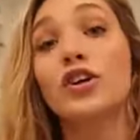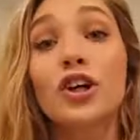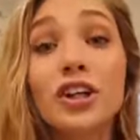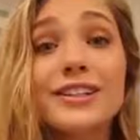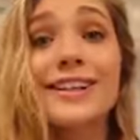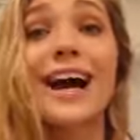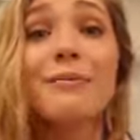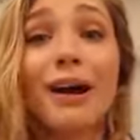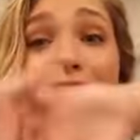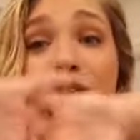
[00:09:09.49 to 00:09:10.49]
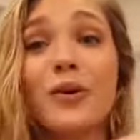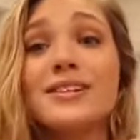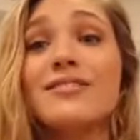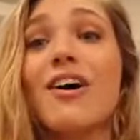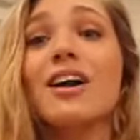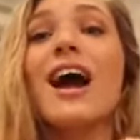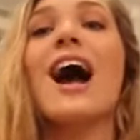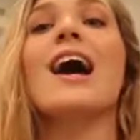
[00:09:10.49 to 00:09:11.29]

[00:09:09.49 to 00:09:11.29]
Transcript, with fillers: The Good Side by Troye Sivan.